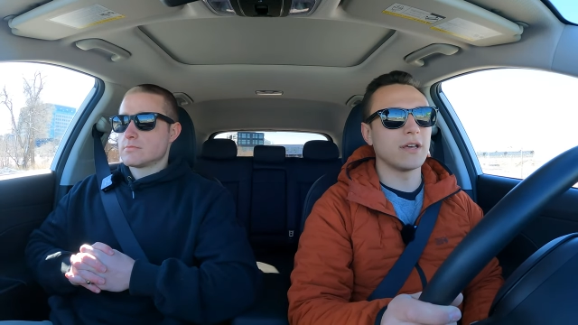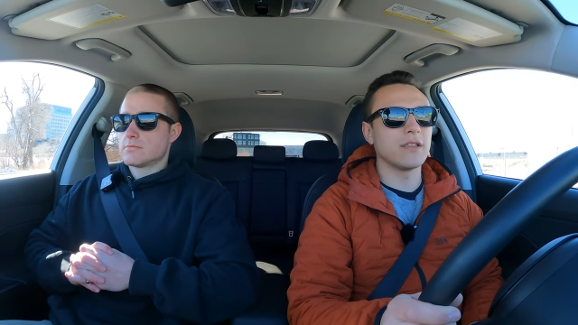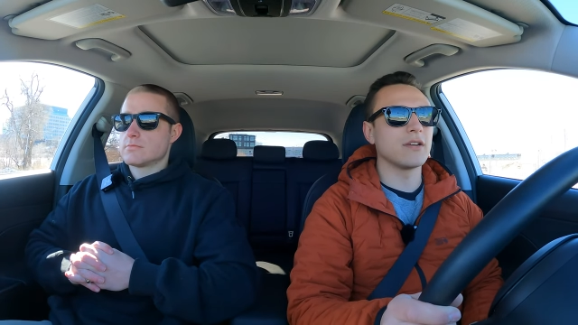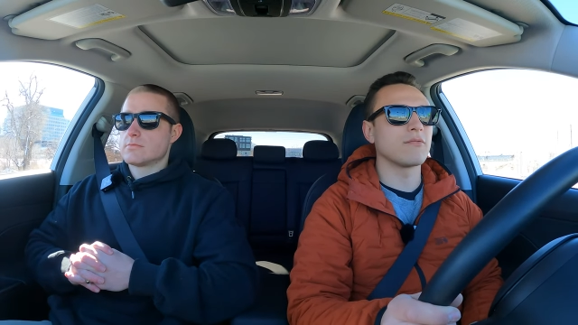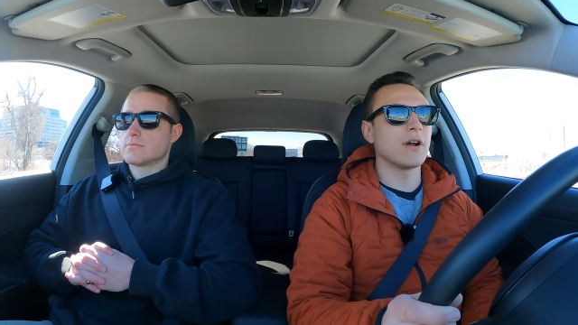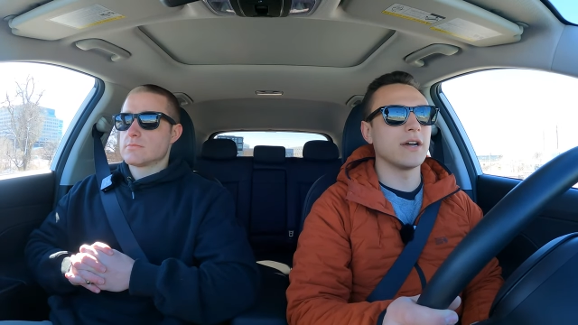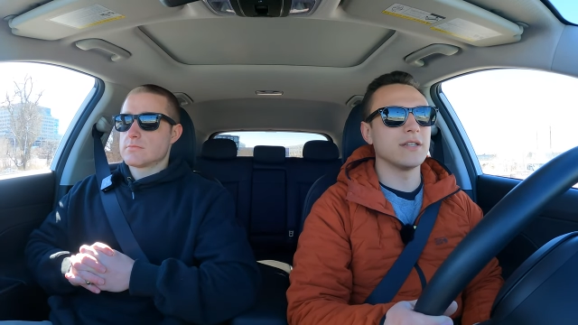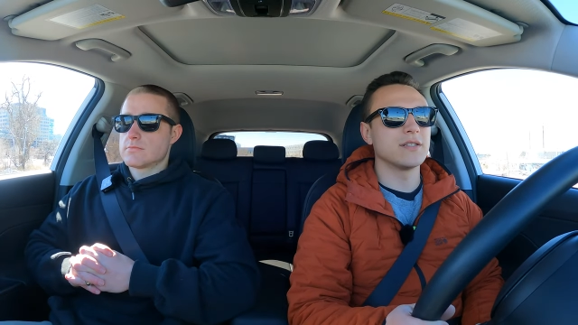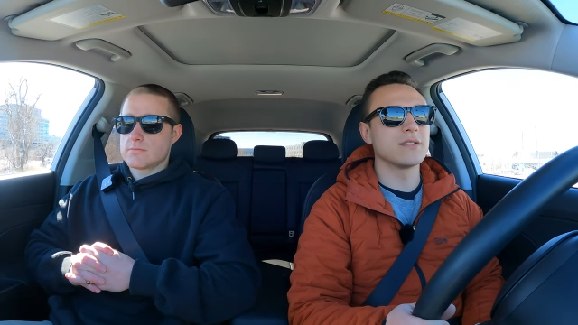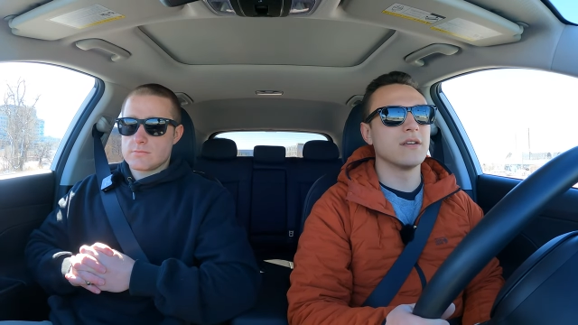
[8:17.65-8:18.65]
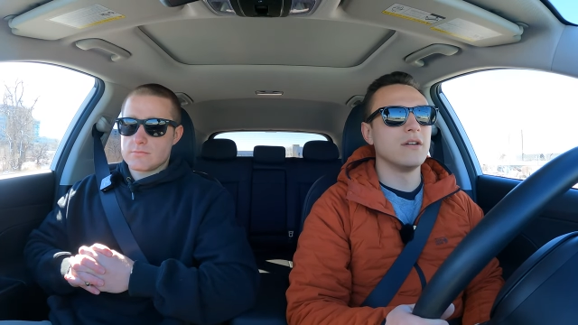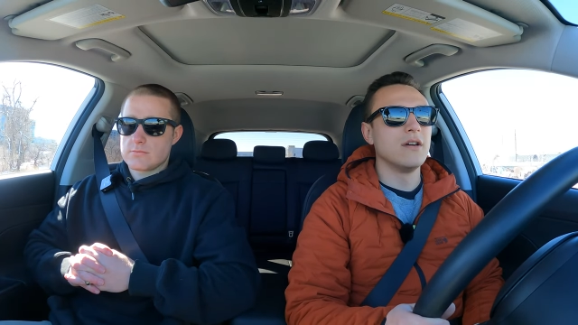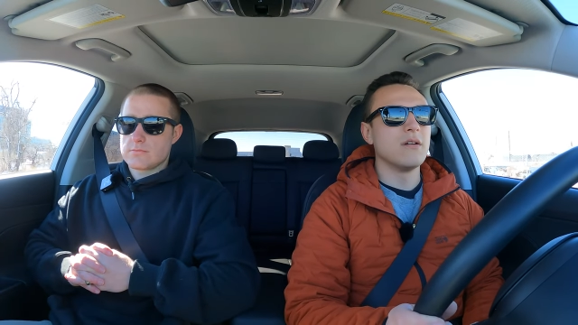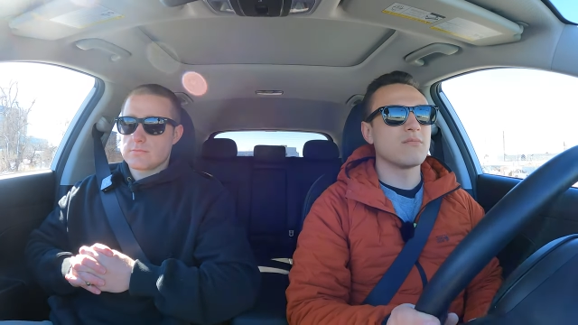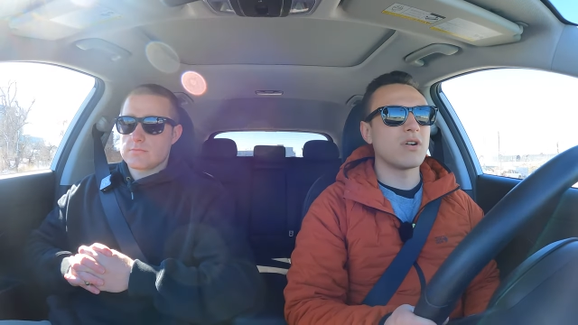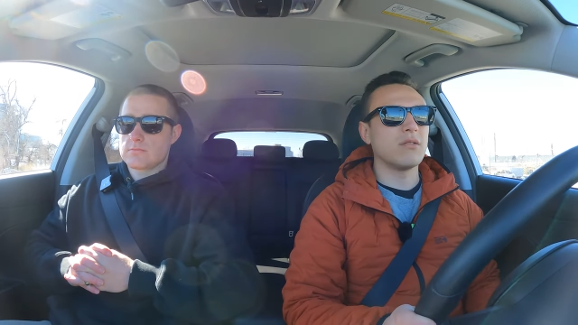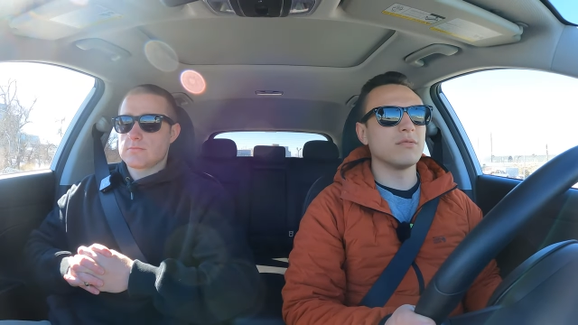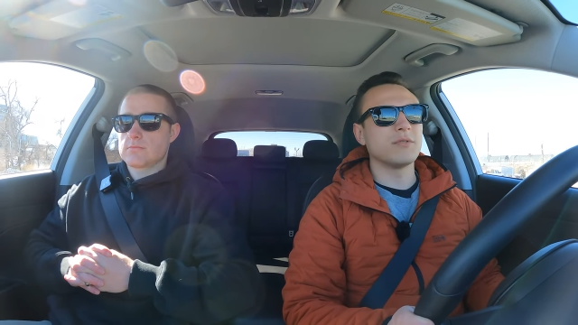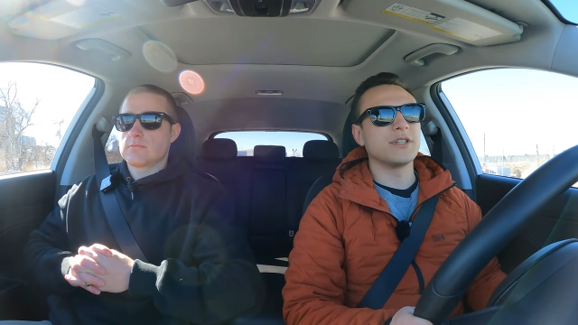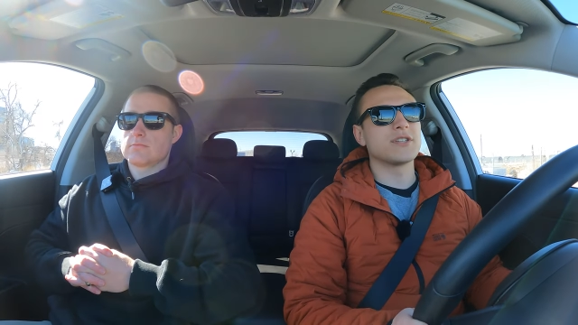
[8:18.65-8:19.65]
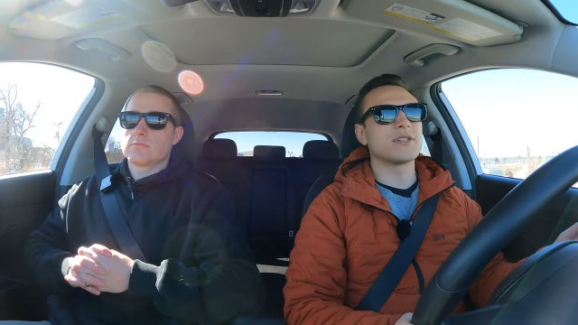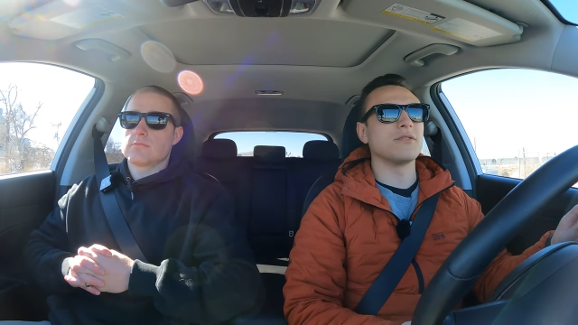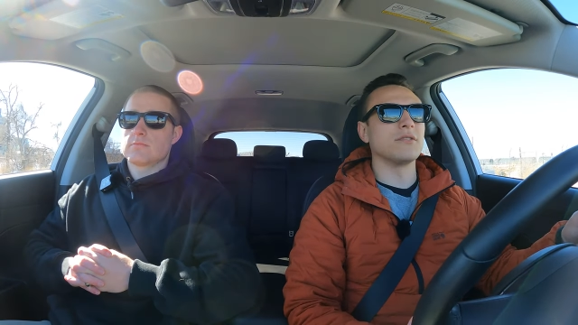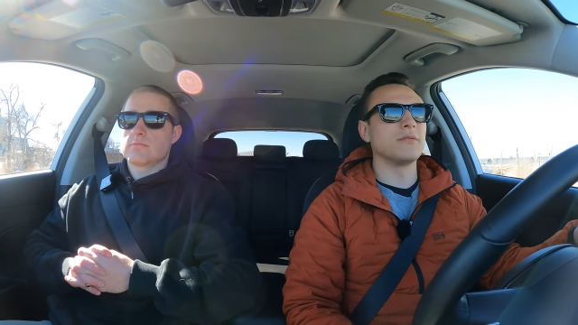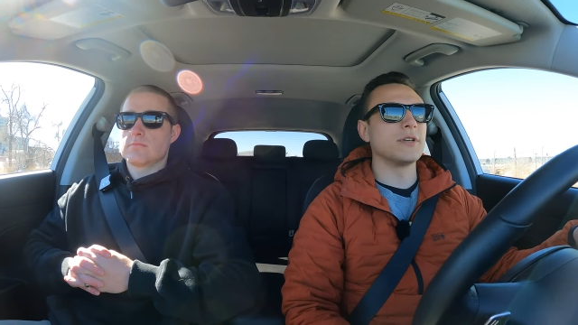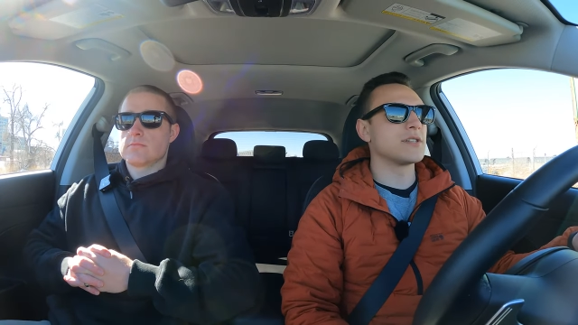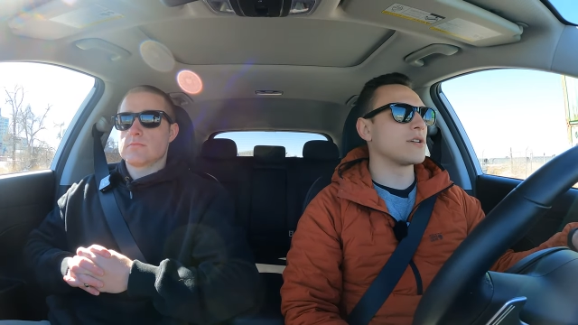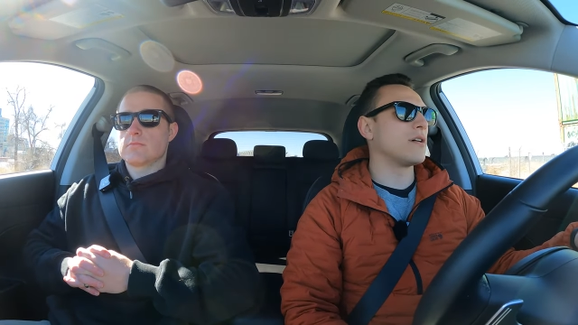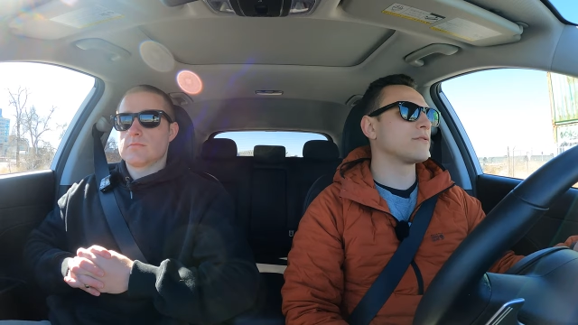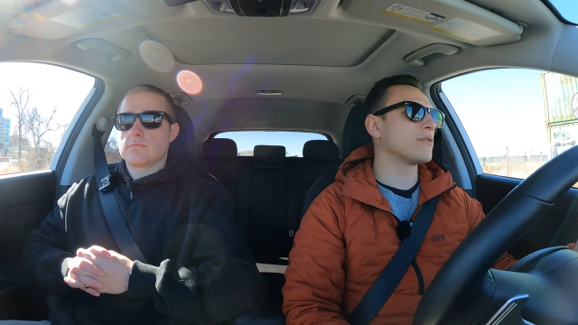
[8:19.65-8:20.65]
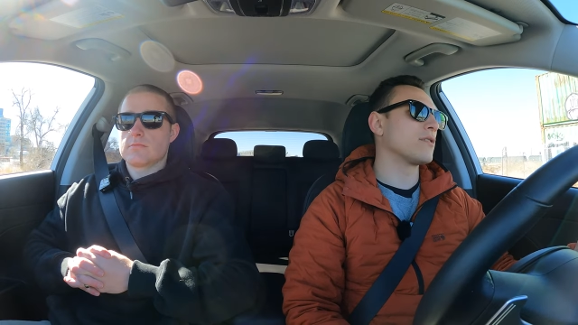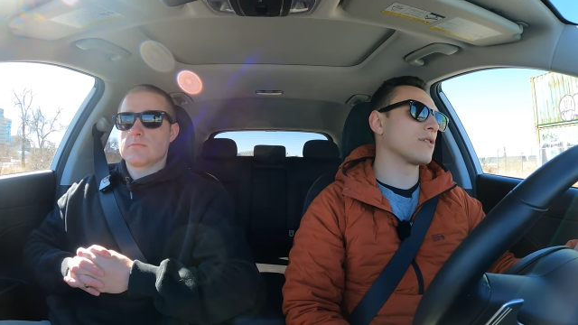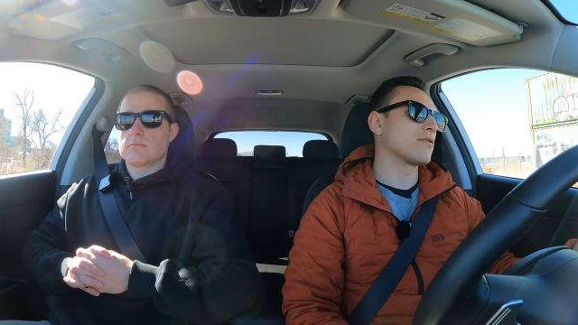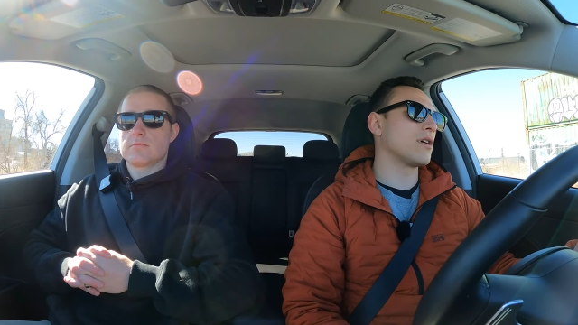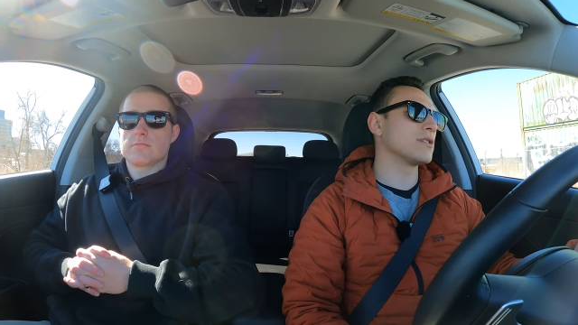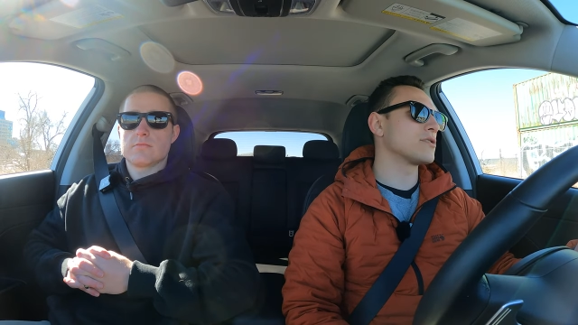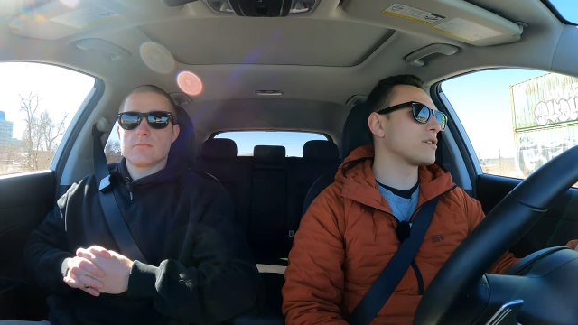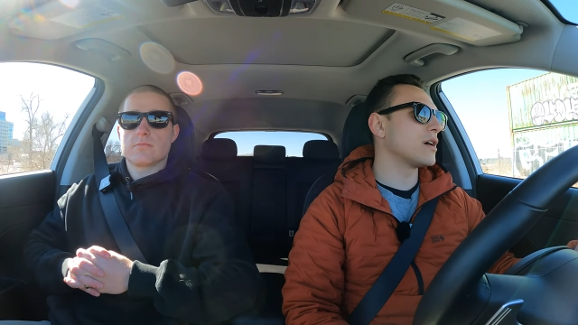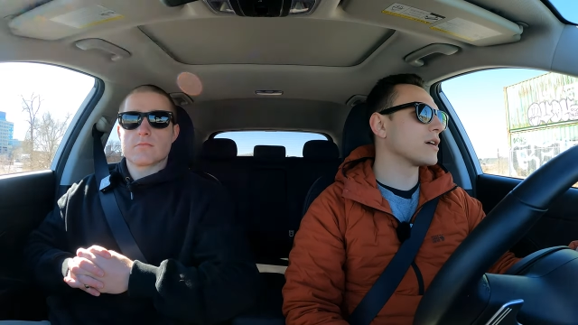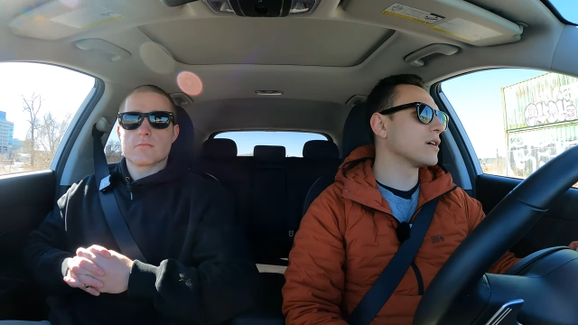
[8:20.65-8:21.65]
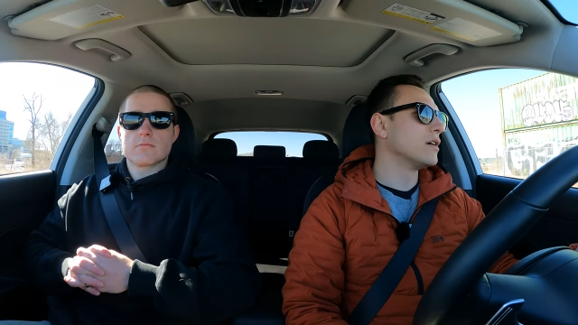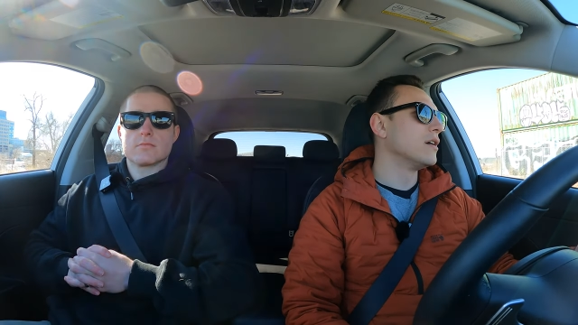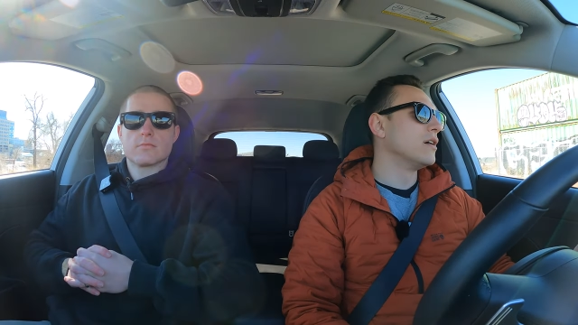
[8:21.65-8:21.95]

Speaker 1: I think it rides probably just a little bit softer than the Crosstrek.